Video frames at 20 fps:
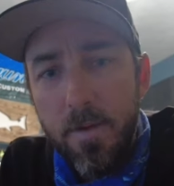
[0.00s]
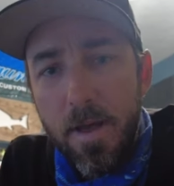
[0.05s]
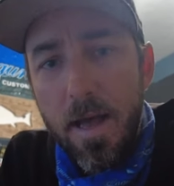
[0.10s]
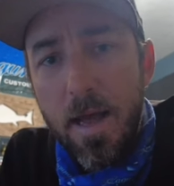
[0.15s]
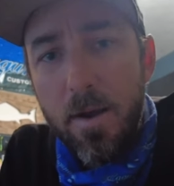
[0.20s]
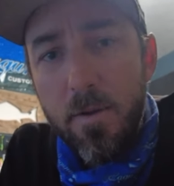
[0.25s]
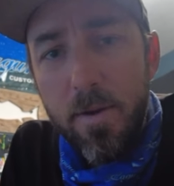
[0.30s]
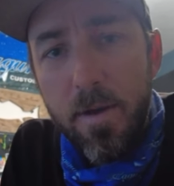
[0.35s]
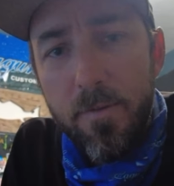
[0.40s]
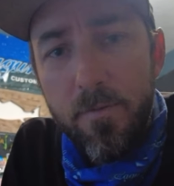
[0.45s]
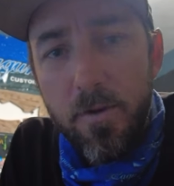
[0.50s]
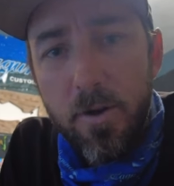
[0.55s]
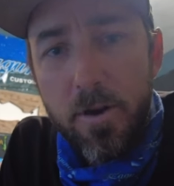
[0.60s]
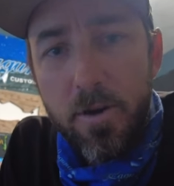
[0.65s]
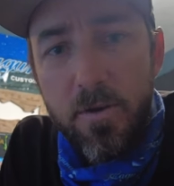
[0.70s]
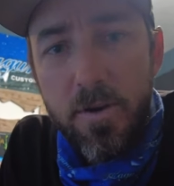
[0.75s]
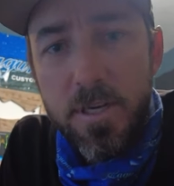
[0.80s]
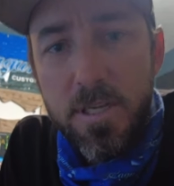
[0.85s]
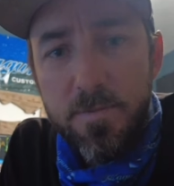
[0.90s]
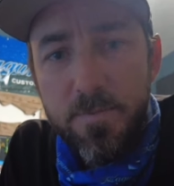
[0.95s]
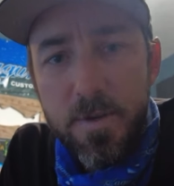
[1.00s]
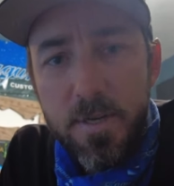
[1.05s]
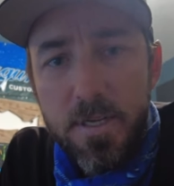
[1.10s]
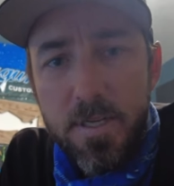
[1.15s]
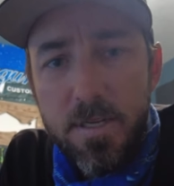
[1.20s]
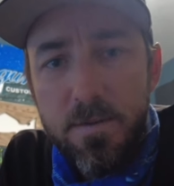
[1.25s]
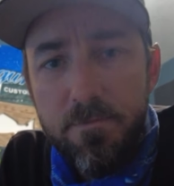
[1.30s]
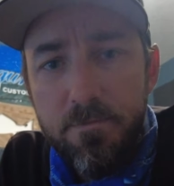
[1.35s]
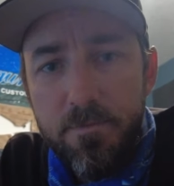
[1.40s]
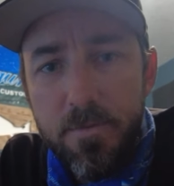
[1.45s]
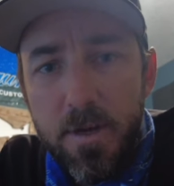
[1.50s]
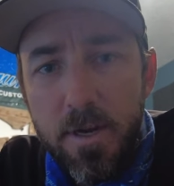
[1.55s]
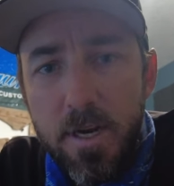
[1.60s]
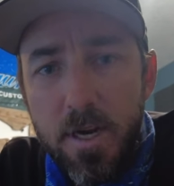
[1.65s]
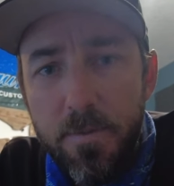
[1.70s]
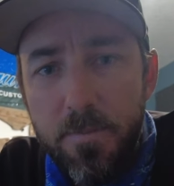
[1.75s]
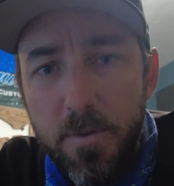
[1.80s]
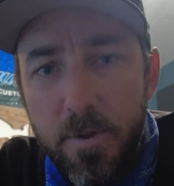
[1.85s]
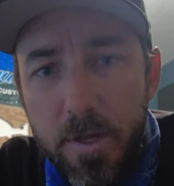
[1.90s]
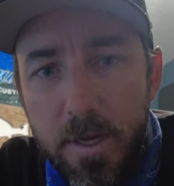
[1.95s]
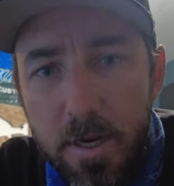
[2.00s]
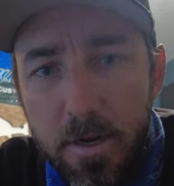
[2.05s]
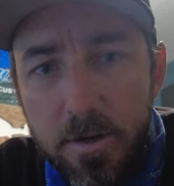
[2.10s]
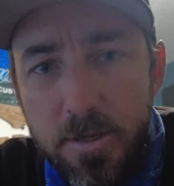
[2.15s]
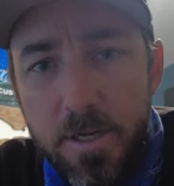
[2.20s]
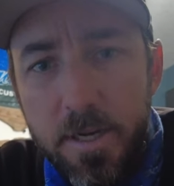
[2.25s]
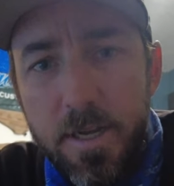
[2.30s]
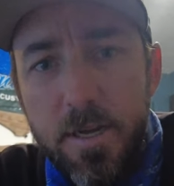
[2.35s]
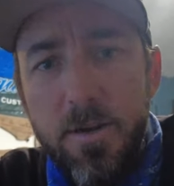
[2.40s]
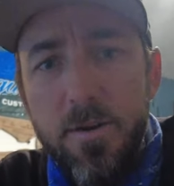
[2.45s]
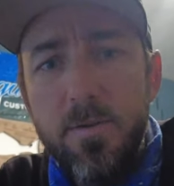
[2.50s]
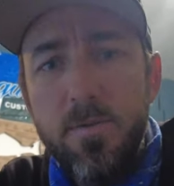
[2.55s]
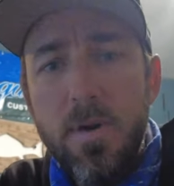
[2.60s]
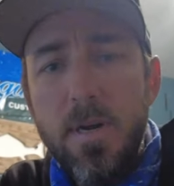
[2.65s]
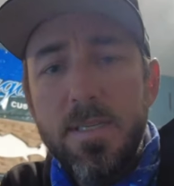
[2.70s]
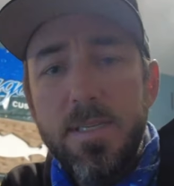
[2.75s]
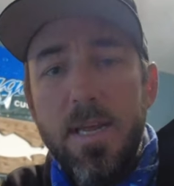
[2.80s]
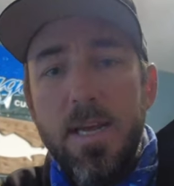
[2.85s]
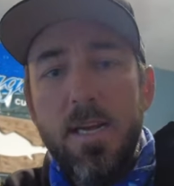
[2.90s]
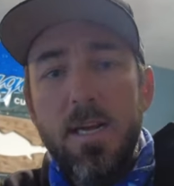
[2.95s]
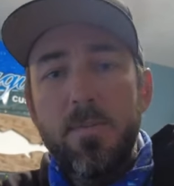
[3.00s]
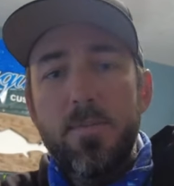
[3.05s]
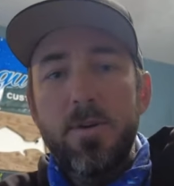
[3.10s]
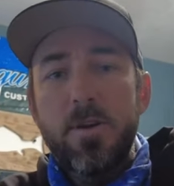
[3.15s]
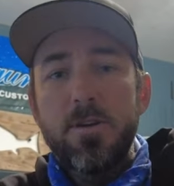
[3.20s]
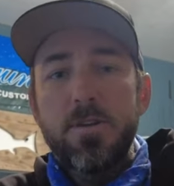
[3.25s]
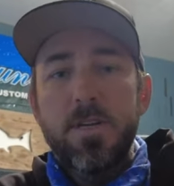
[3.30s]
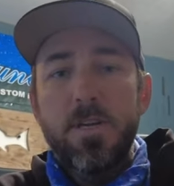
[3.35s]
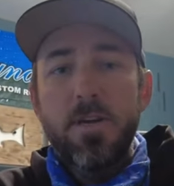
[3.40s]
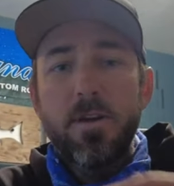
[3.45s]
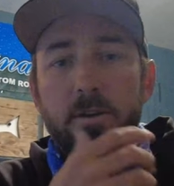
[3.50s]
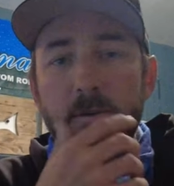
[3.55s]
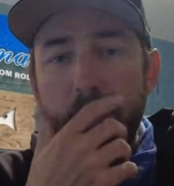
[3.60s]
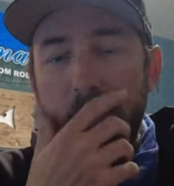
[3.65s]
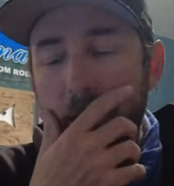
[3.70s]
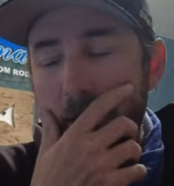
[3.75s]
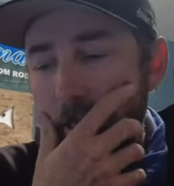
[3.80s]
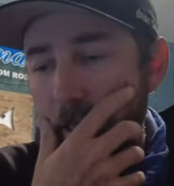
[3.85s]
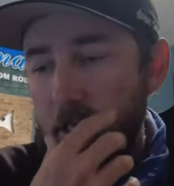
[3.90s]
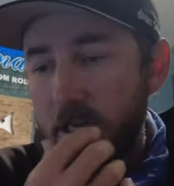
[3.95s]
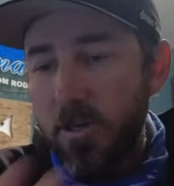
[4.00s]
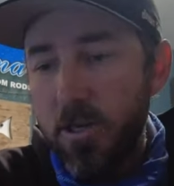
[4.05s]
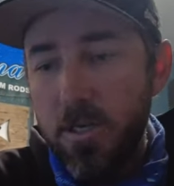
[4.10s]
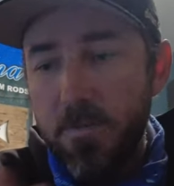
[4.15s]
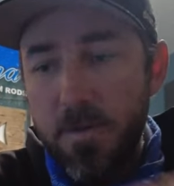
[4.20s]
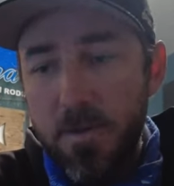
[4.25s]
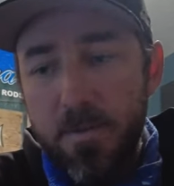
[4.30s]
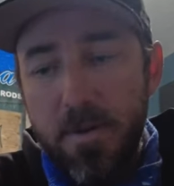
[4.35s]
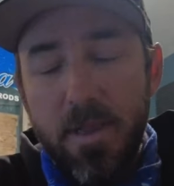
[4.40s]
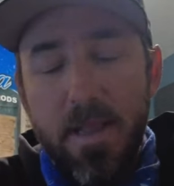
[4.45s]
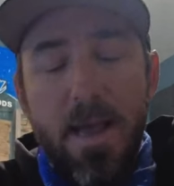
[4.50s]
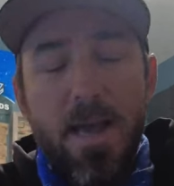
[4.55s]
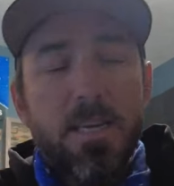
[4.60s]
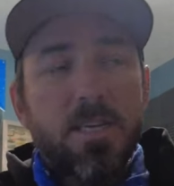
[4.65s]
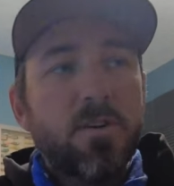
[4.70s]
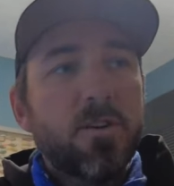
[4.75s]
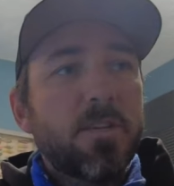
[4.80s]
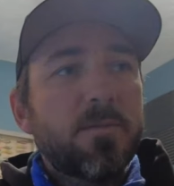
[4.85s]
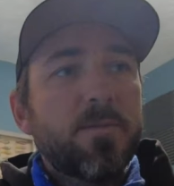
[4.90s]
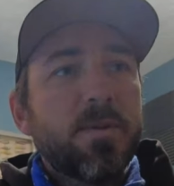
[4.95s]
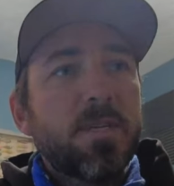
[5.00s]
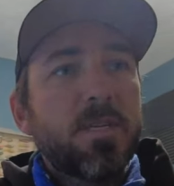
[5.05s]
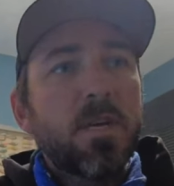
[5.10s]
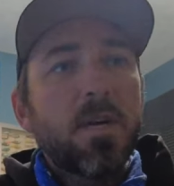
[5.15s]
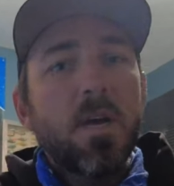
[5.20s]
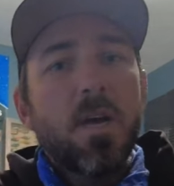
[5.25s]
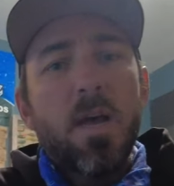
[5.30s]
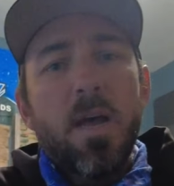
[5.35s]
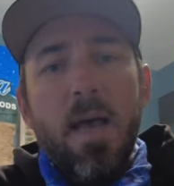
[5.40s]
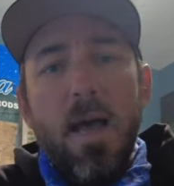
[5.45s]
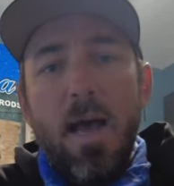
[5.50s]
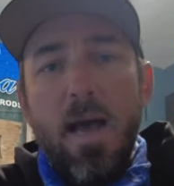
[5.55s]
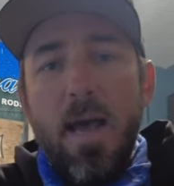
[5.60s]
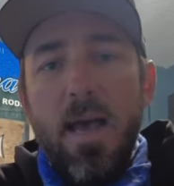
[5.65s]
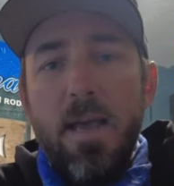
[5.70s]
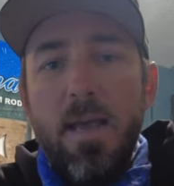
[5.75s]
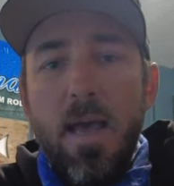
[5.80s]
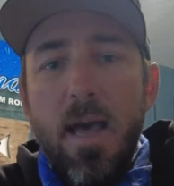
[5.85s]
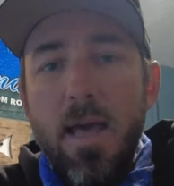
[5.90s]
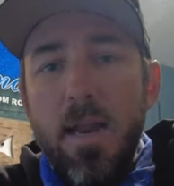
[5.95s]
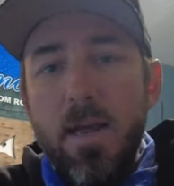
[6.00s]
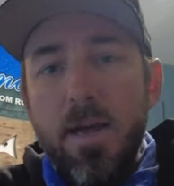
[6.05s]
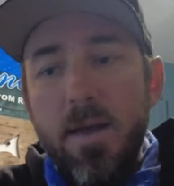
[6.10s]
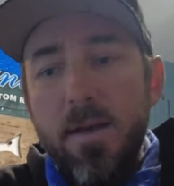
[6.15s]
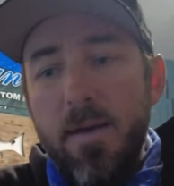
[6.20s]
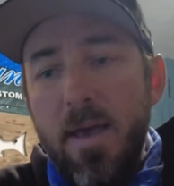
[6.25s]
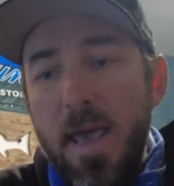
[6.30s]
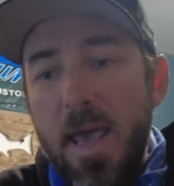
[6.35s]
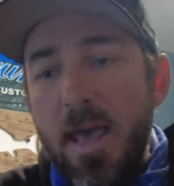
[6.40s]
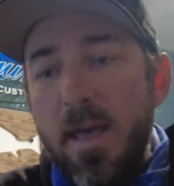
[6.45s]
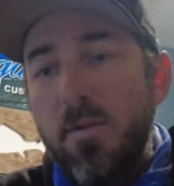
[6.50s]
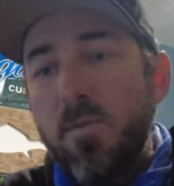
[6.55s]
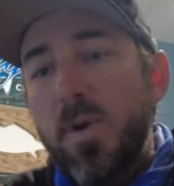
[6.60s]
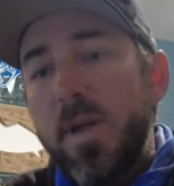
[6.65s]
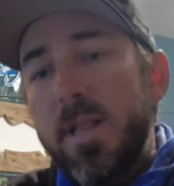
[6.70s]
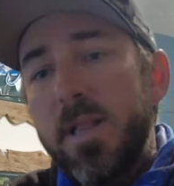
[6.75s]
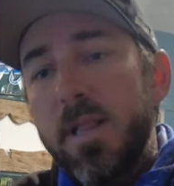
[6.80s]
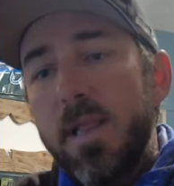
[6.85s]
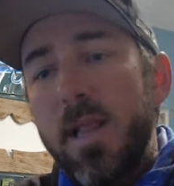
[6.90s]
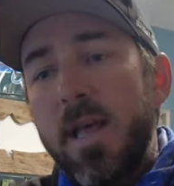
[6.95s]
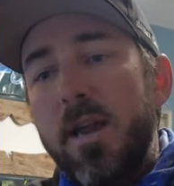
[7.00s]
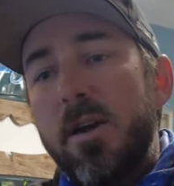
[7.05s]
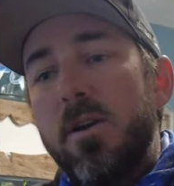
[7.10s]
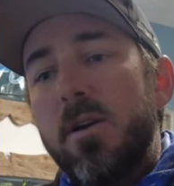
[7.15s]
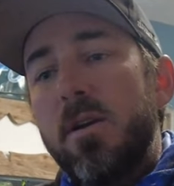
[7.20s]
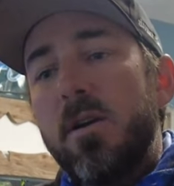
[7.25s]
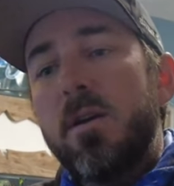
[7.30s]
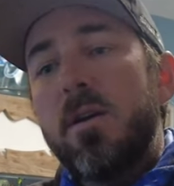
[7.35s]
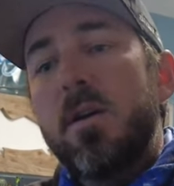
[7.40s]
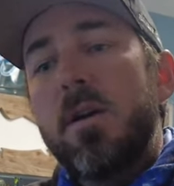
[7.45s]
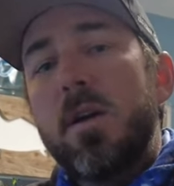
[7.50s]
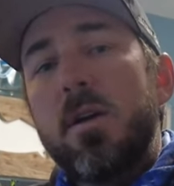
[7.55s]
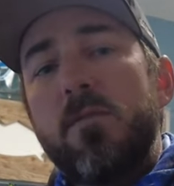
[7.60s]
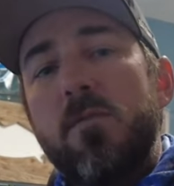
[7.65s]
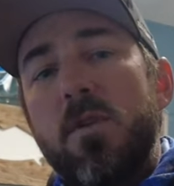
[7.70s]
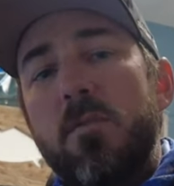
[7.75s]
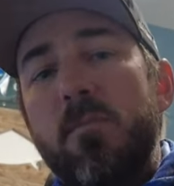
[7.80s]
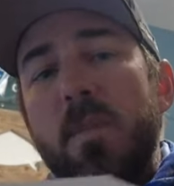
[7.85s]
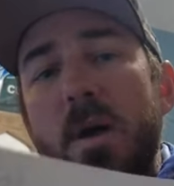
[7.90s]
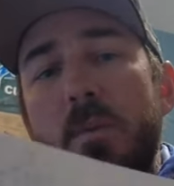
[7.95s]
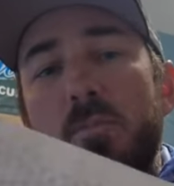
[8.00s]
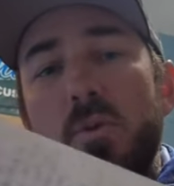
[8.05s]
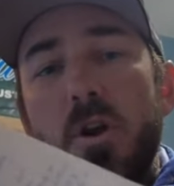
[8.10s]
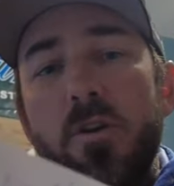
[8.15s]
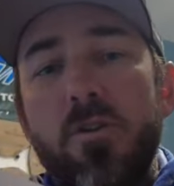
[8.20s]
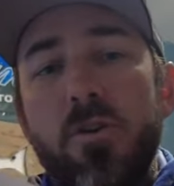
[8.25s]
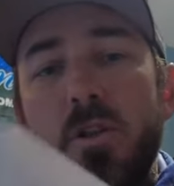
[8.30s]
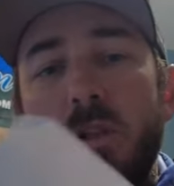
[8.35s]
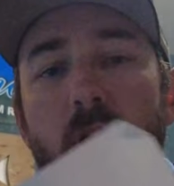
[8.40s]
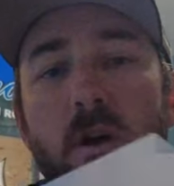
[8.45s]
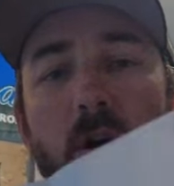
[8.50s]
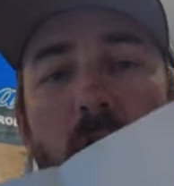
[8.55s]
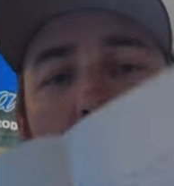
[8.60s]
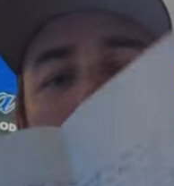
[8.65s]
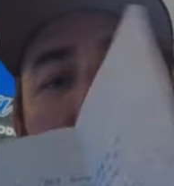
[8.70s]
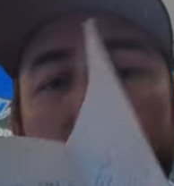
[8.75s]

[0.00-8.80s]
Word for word: I for Christmas, couple of years ago. Well, I say a couple of years ago, not this Christmas, but last Christmas. I got a handwritten letter from my brother-in-law.